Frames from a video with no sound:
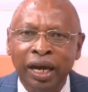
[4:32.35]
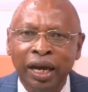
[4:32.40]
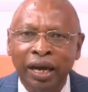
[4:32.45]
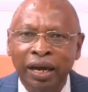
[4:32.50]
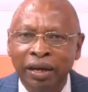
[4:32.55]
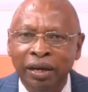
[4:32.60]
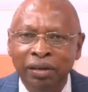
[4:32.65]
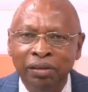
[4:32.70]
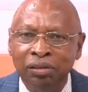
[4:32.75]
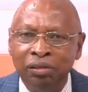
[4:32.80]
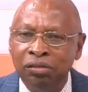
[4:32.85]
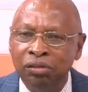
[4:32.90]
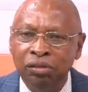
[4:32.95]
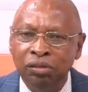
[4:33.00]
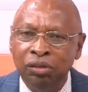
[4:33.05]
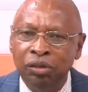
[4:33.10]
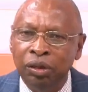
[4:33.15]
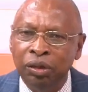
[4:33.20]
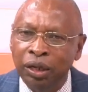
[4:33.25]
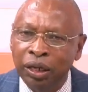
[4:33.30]

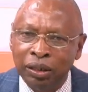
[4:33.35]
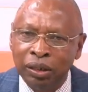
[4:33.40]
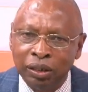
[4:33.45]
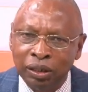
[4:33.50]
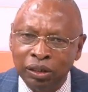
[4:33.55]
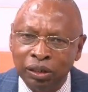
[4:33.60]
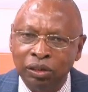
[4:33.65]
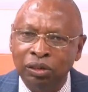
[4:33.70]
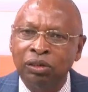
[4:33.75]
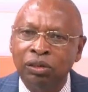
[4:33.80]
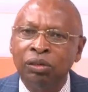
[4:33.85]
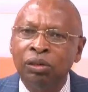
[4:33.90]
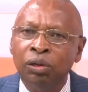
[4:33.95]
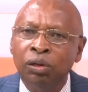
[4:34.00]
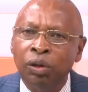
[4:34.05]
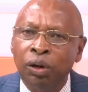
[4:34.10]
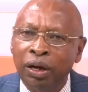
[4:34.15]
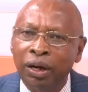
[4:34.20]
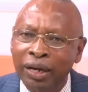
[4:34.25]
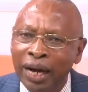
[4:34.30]
And it is
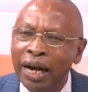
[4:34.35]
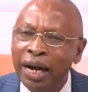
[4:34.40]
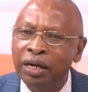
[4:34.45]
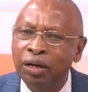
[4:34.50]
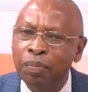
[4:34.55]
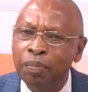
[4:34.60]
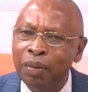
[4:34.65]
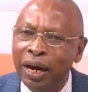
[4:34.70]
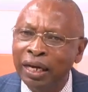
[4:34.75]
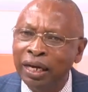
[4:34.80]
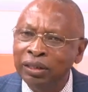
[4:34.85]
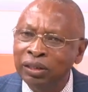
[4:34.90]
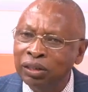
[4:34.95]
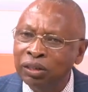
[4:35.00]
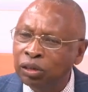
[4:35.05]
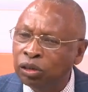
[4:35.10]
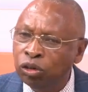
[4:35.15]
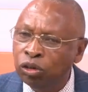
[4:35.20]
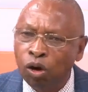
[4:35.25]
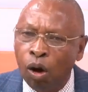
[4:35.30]

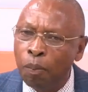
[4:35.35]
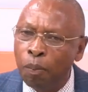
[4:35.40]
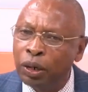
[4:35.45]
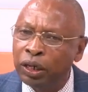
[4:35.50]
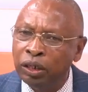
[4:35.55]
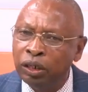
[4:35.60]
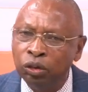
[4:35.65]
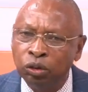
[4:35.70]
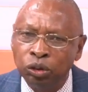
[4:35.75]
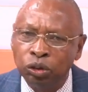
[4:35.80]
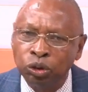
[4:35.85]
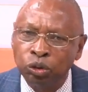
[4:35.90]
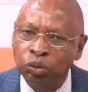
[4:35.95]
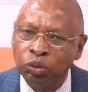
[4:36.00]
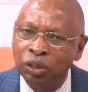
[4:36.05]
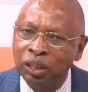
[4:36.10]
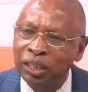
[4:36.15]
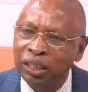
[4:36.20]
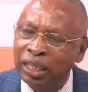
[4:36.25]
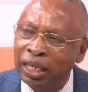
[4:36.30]
randomized, nobody knows
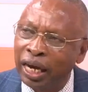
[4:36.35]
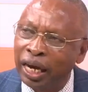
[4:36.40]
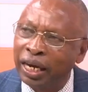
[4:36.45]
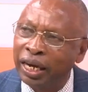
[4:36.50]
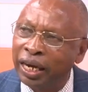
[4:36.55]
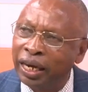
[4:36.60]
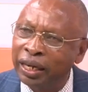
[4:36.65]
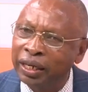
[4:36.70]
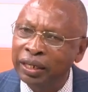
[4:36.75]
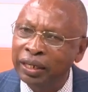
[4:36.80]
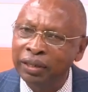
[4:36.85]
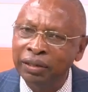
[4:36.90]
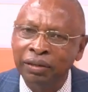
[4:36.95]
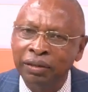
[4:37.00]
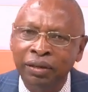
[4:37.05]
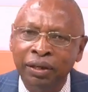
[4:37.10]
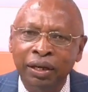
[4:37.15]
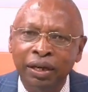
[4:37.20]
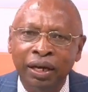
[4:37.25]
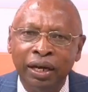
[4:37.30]
what they are
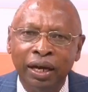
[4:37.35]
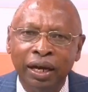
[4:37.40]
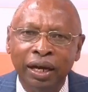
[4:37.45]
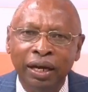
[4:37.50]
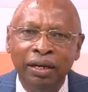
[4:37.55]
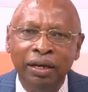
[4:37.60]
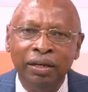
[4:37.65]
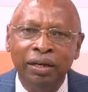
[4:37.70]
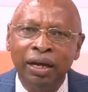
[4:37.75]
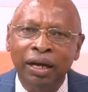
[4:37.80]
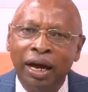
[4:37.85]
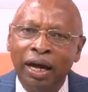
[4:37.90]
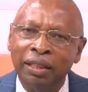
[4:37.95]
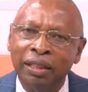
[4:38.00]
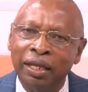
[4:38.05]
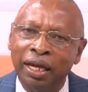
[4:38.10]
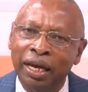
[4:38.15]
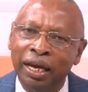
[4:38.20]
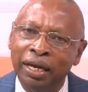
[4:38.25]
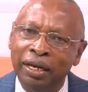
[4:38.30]
getting. And
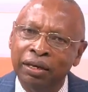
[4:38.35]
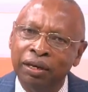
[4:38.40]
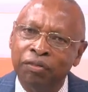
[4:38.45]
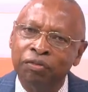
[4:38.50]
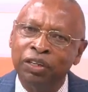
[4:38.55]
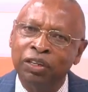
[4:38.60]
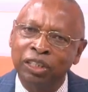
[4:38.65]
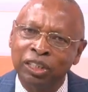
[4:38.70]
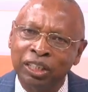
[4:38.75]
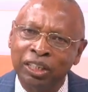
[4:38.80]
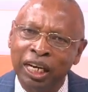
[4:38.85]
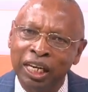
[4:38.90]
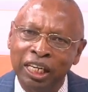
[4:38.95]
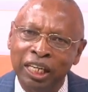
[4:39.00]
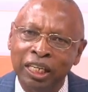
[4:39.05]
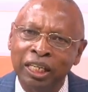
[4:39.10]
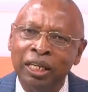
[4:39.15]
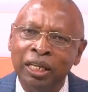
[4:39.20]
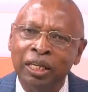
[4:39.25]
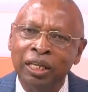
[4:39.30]
at the end of the
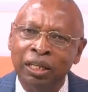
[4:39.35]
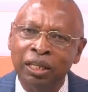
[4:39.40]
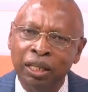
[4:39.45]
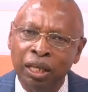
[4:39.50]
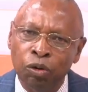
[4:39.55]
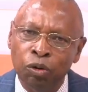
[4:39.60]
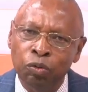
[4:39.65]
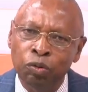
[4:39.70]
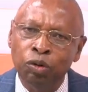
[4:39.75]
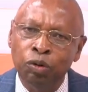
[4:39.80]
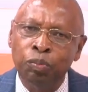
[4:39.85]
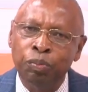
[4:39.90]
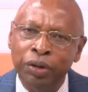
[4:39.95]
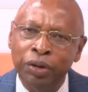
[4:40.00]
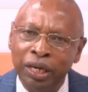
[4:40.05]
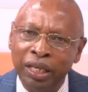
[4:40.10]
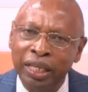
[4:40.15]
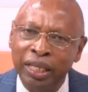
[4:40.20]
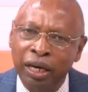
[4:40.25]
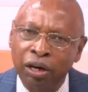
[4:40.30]
study, they will
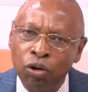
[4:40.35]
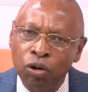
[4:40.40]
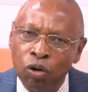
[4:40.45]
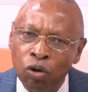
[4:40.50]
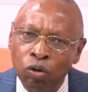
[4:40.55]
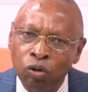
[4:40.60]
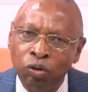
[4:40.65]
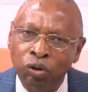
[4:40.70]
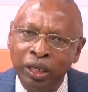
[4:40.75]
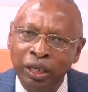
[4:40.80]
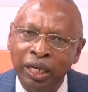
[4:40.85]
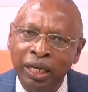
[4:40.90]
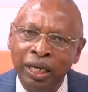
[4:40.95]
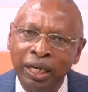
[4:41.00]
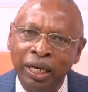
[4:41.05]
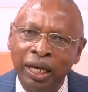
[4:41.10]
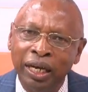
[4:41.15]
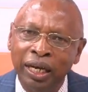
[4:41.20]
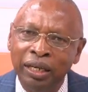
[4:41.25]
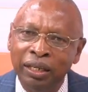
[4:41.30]
break the code
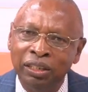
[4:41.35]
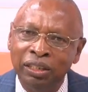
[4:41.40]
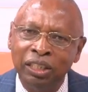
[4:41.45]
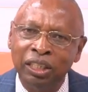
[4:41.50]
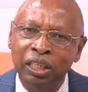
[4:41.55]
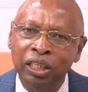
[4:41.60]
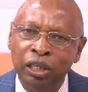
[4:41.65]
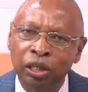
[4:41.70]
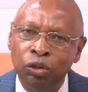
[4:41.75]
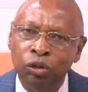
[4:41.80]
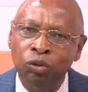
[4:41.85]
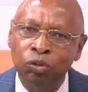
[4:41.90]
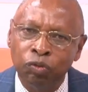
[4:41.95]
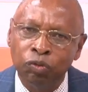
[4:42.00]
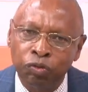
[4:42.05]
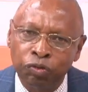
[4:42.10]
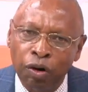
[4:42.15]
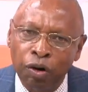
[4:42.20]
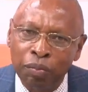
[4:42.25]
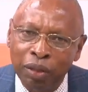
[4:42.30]
and see
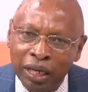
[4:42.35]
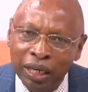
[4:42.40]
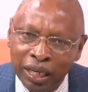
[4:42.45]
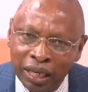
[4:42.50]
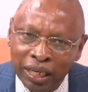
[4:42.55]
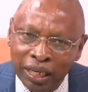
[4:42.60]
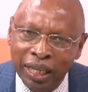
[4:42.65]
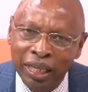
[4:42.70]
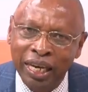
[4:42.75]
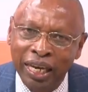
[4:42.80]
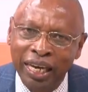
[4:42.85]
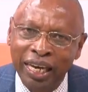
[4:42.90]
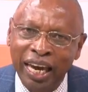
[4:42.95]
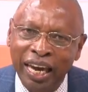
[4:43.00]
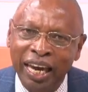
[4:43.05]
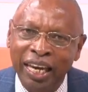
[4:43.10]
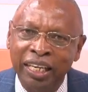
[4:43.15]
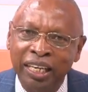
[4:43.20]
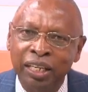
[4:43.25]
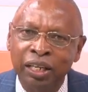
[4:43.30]
from the data they
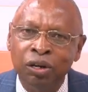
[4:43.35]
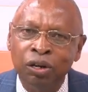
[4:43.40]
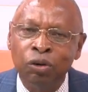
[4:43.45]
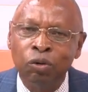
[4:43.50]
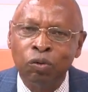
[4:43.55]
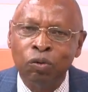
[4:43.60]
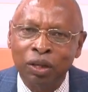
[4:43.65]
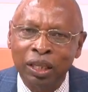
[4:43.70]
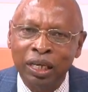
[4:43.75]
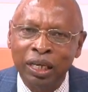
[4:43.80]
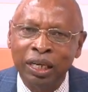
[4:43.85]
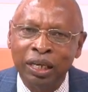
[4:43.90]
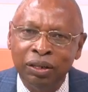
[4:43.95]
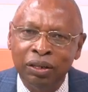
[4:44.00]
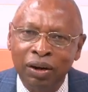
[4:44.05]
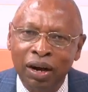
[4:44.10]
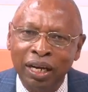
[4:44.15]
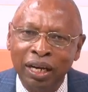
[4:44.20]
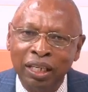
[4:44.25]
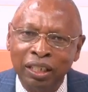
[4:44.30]
get whether the
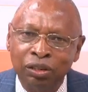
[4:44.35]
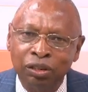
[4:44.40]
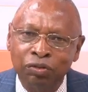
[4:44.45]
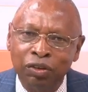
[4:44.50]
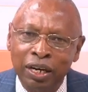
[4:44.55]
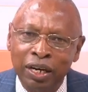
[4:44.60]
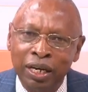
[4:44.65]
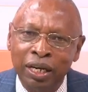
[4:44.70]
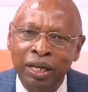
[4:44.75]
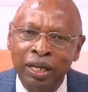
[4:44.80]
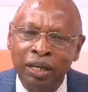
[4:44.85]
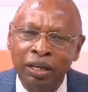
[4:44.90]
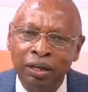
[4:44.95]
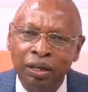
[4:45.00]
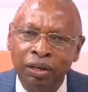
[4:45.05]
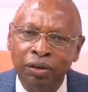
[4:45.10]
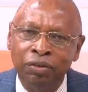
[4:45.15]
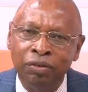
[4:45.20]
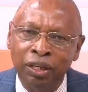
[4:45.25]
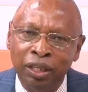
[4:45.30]
drug is very
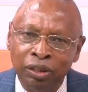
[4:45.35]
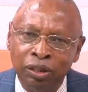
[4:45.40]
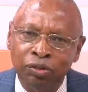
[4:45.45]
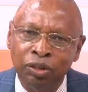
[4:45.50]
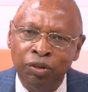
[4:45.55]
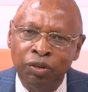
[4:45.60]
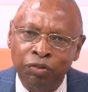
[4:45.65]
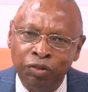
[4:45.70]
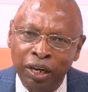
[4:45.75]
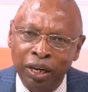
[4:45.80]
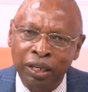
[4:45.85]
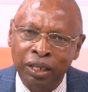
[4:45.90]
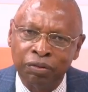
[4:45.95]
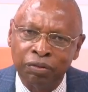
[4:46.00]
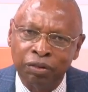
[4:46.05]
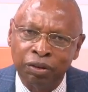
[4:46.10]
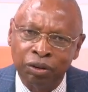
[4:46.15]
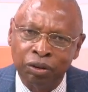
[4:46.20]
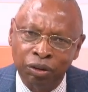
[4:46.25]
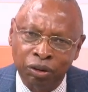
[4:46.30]
is
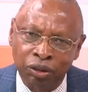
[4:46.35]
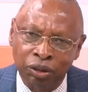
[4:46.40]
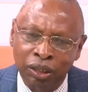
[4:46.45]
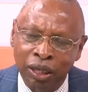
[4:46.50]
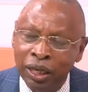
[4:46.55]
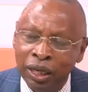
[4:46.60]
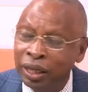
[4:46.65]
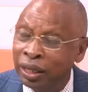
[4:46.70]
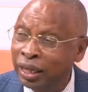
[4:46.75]
effective or not.